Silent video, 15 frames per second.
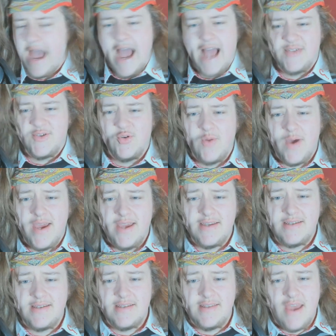As
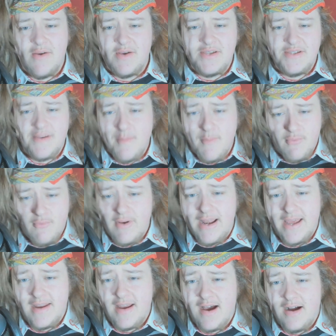always, there is some
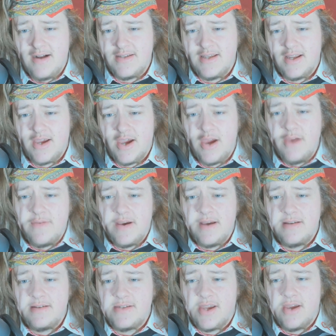brilliant art to look
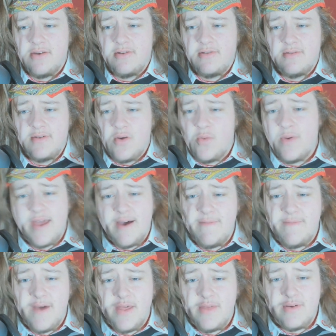over, so without
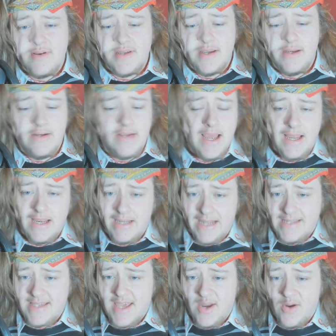further ado,
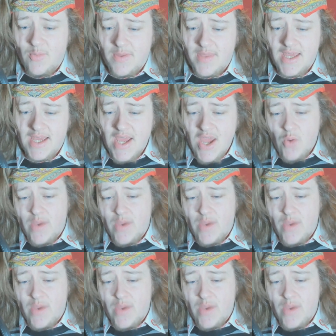let's get on with it.